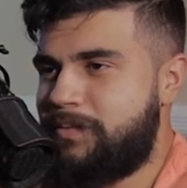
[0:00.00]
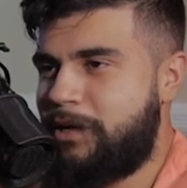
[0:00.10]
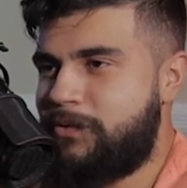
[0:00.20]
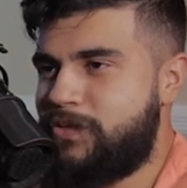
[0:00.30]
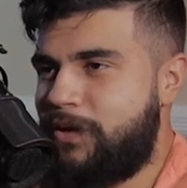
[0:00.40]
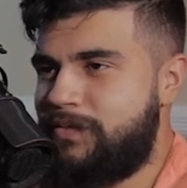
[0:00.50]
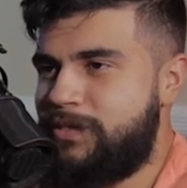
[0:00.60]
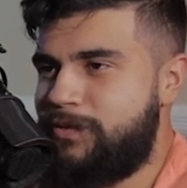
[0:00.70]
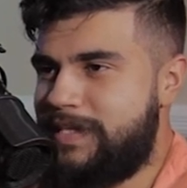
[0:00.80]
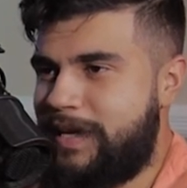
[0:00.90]
Microsoft
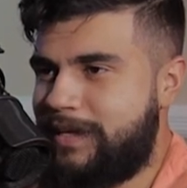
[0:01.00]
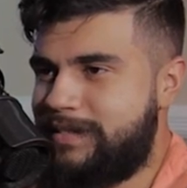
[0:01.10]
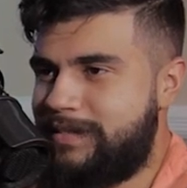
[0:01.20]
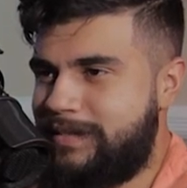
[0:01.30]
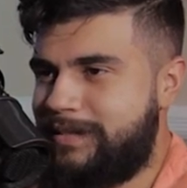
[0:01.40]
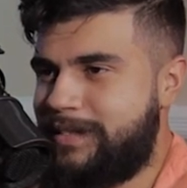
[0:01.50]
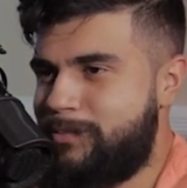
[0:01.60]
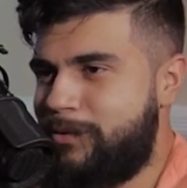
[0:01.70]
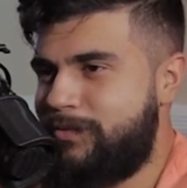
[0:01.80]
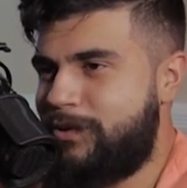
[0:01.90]
Series X. I think it's
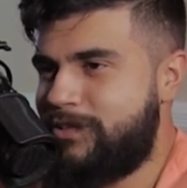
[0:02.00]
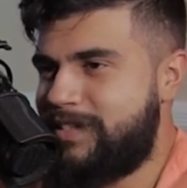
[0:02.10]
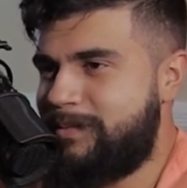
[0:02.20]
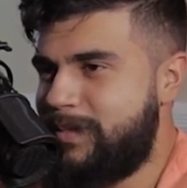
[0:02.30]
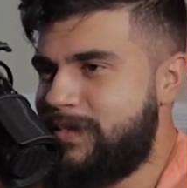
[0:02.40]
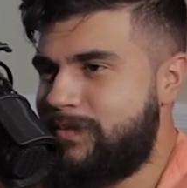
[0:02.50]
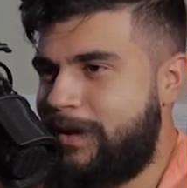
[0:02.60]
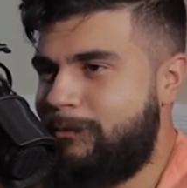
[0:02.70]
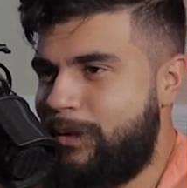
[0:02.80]
pretty fair to say PS5